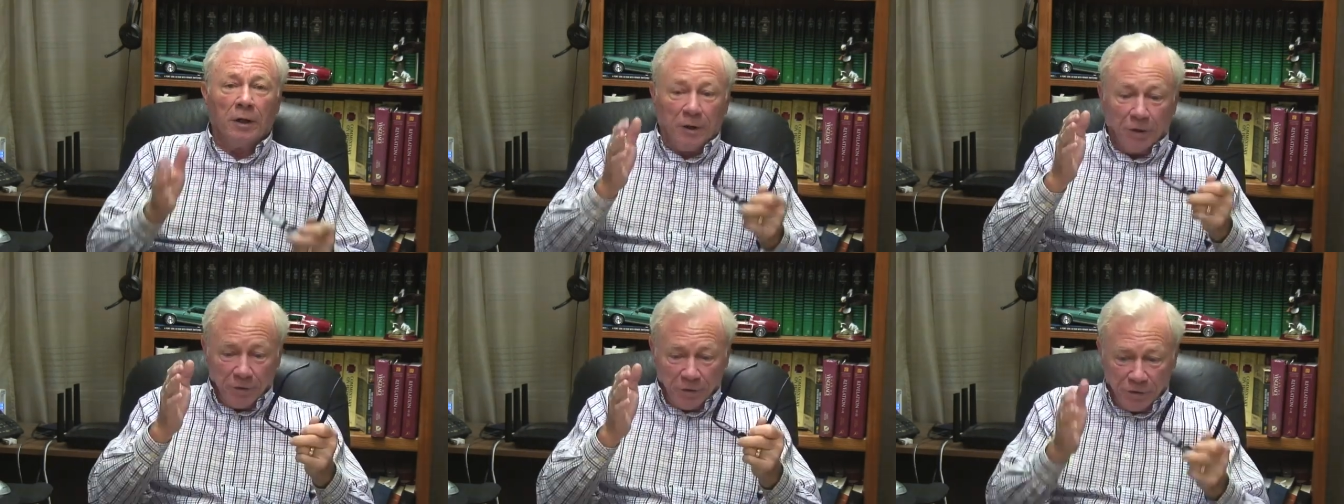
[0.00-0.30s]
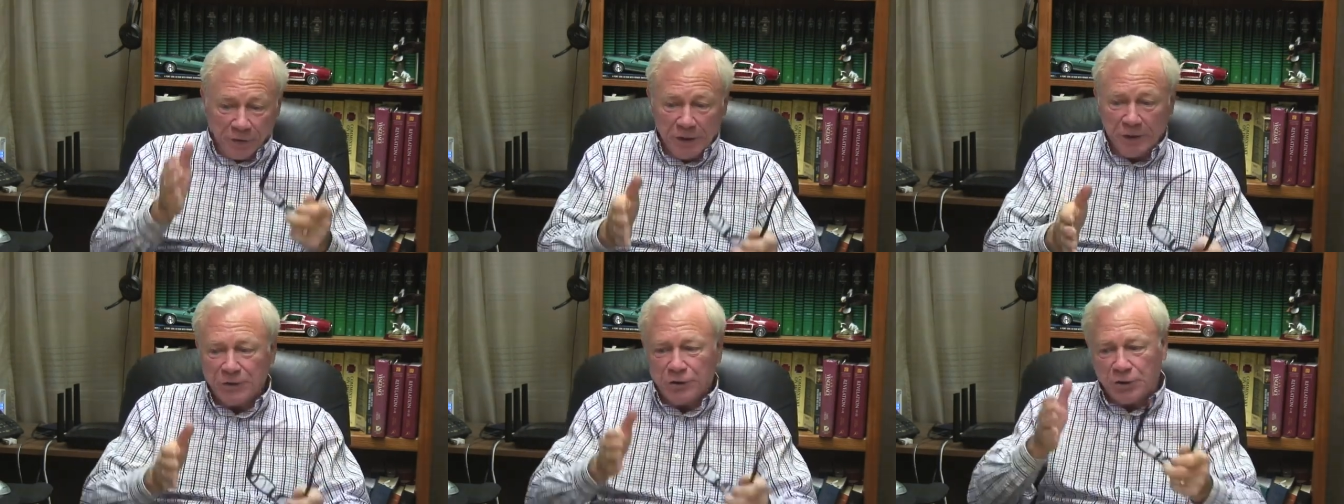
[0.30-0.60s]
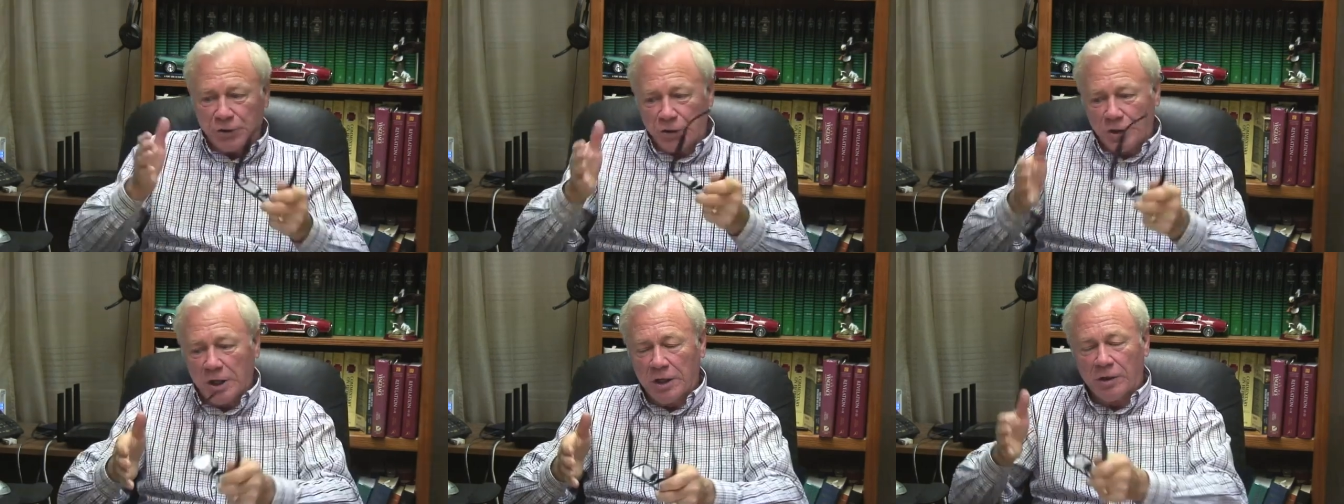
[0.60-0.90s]

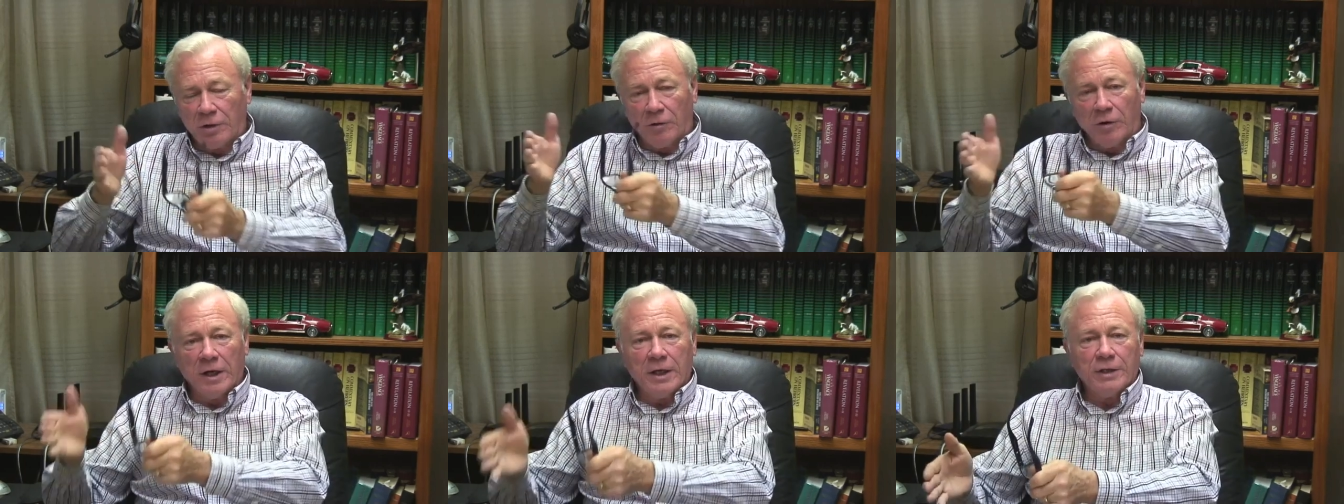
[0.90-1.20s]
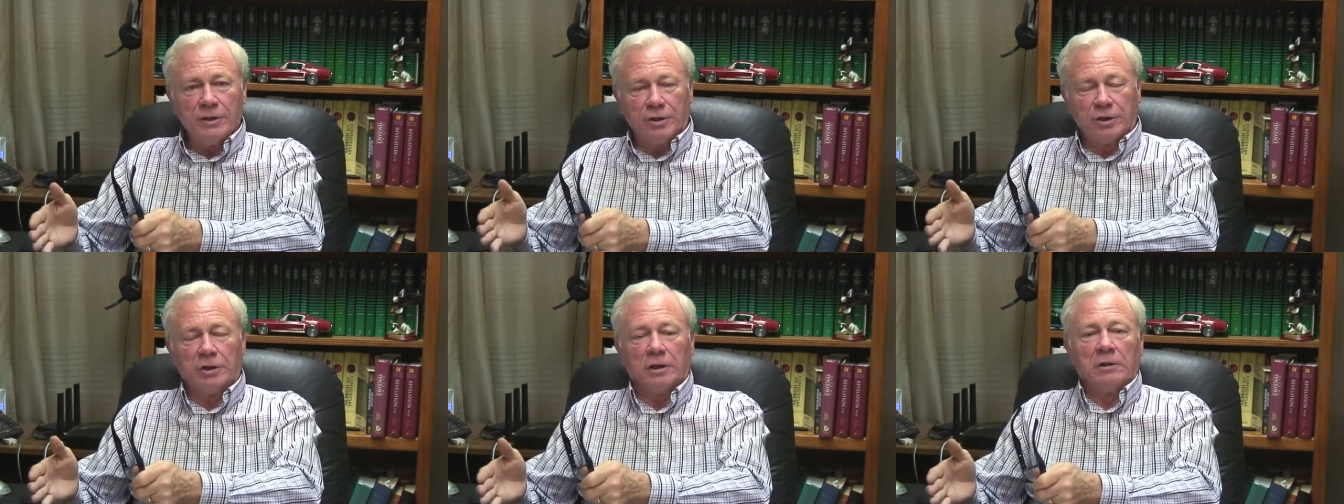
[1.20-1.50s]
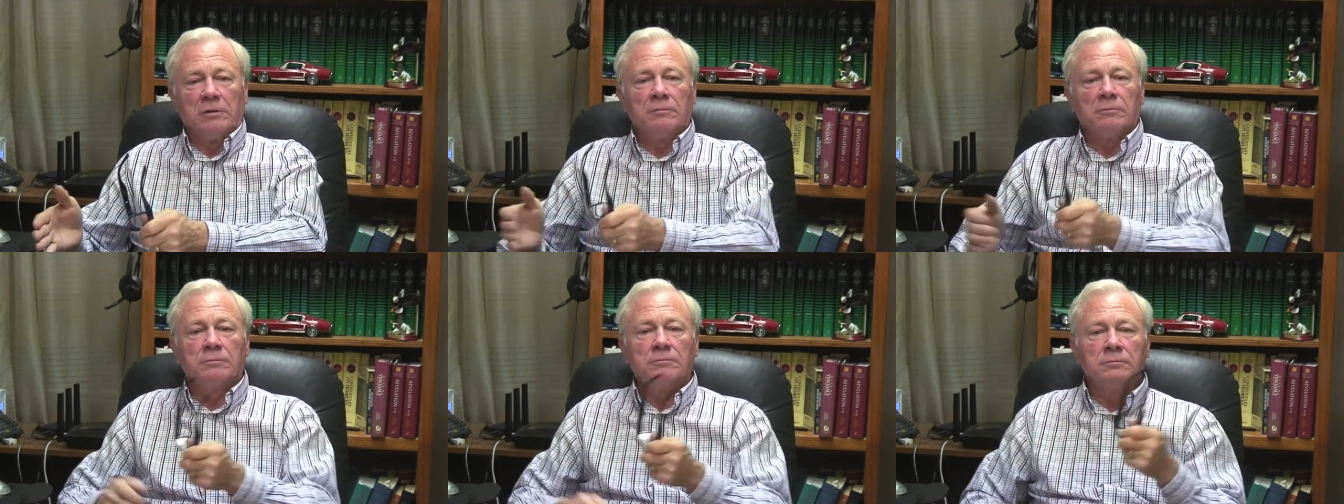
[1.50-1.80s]
this generation,
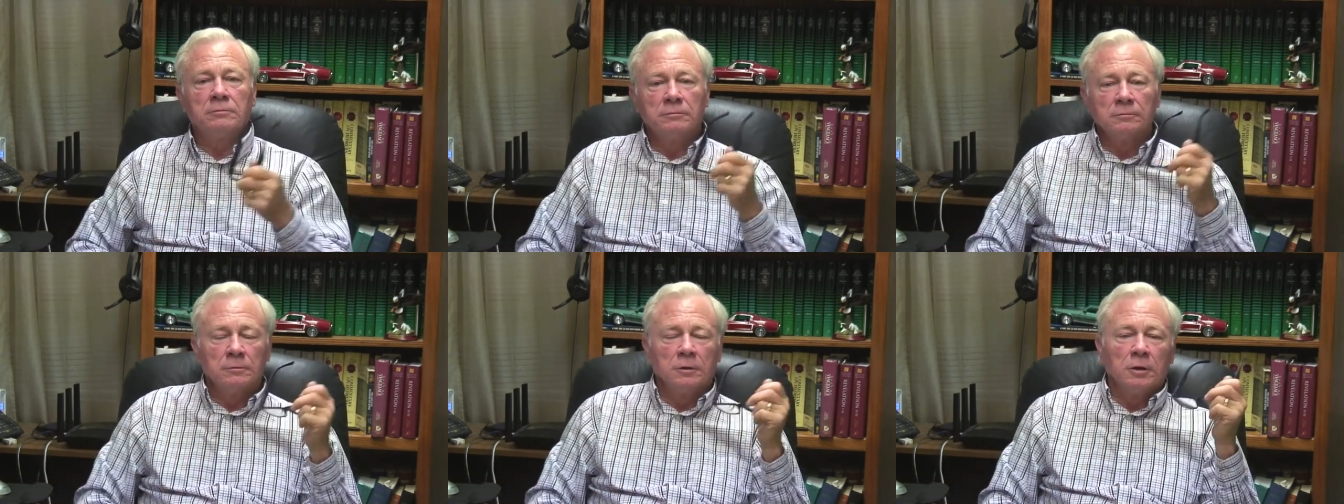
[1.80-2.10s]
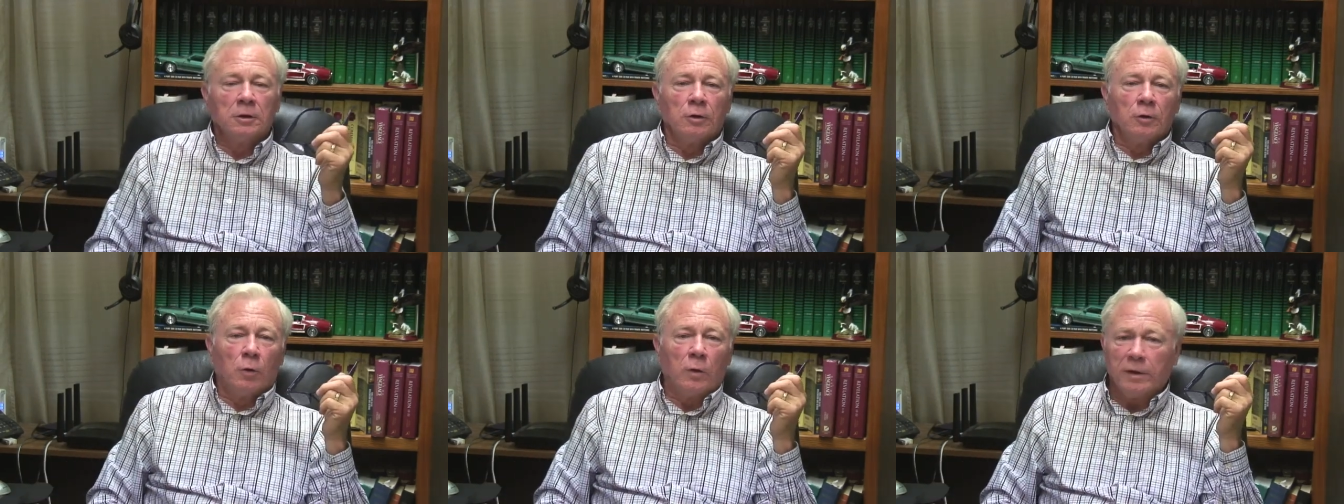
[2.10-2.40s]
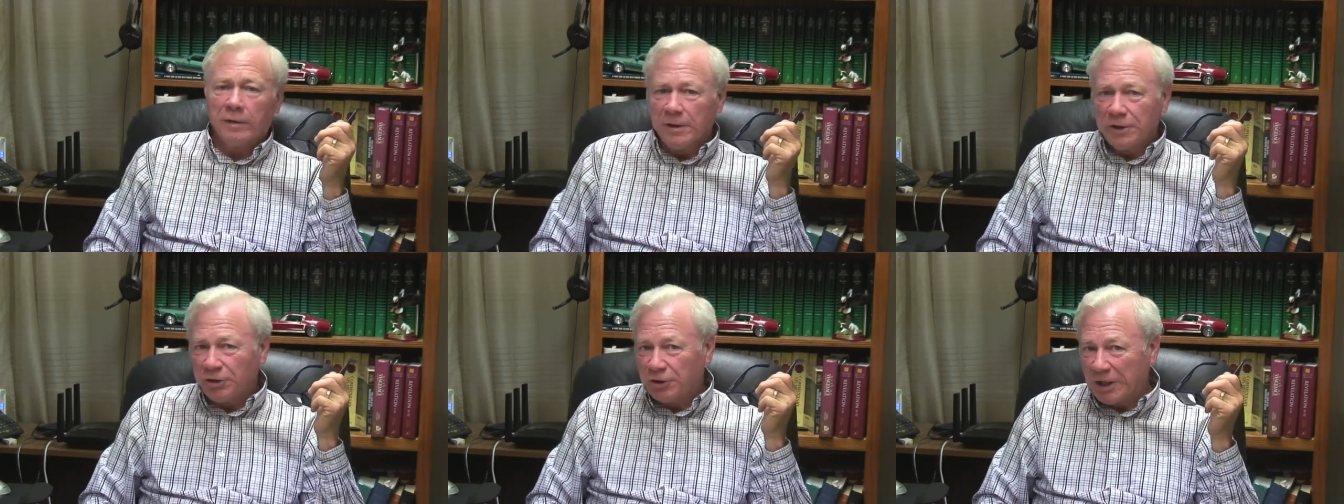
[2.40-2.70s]

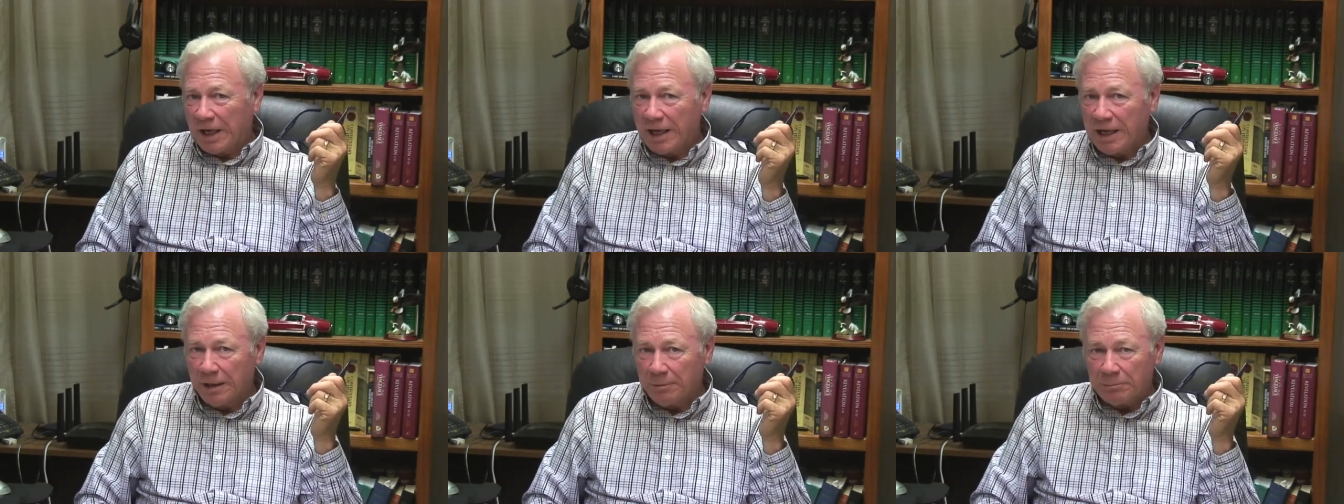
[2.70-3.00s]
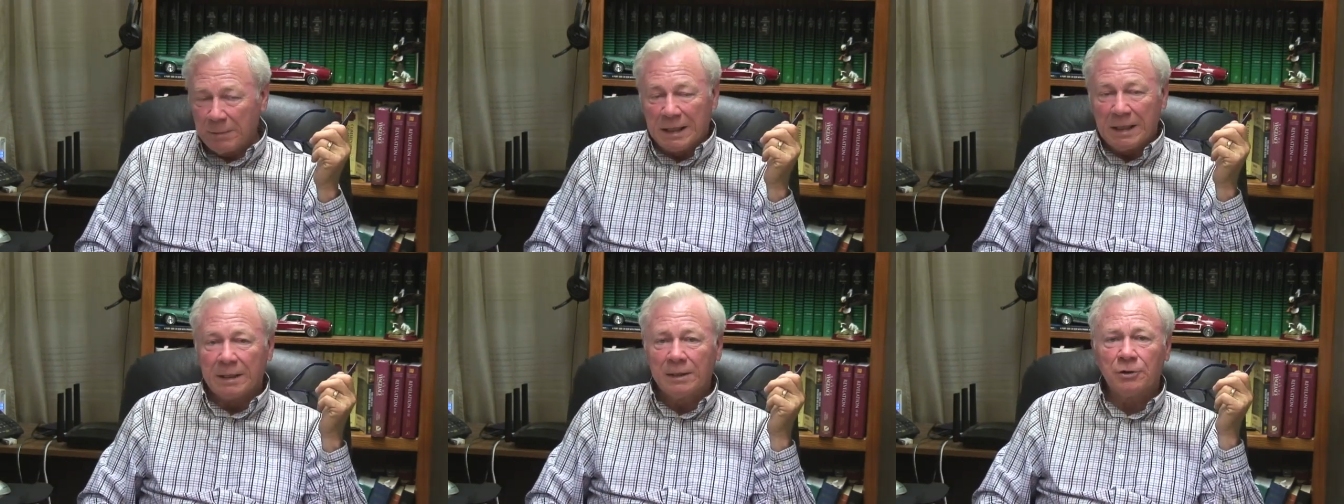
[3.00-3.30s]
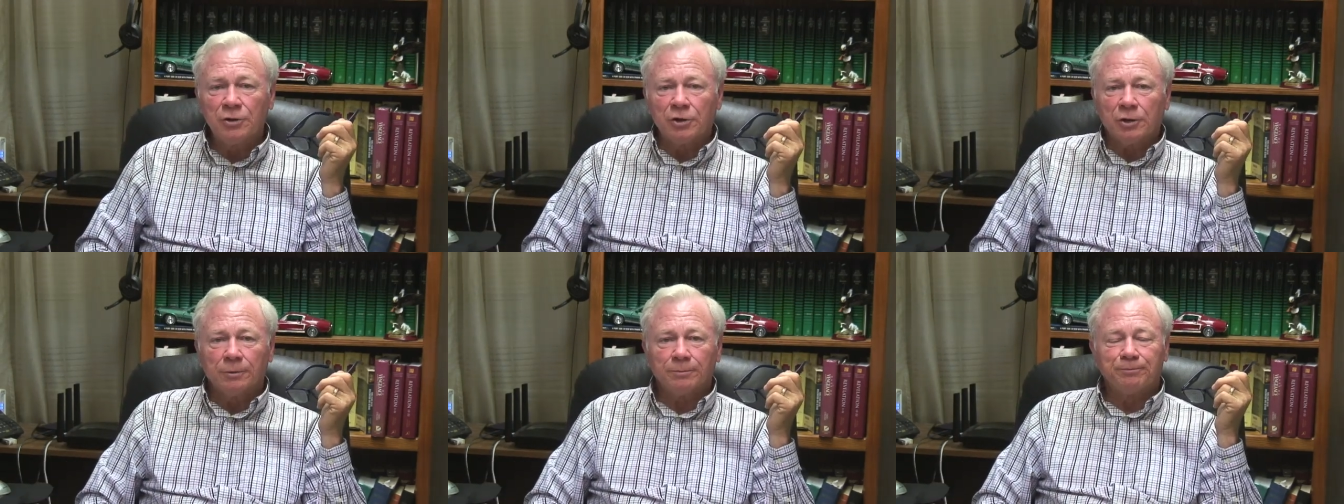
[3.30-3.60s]
what do they say it
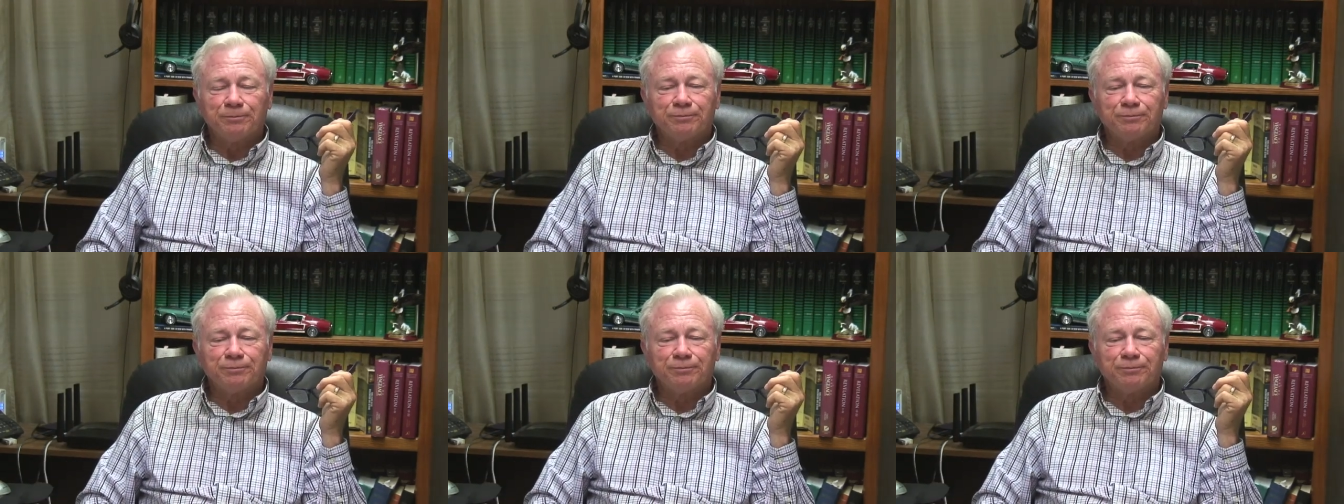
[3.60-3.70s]
means?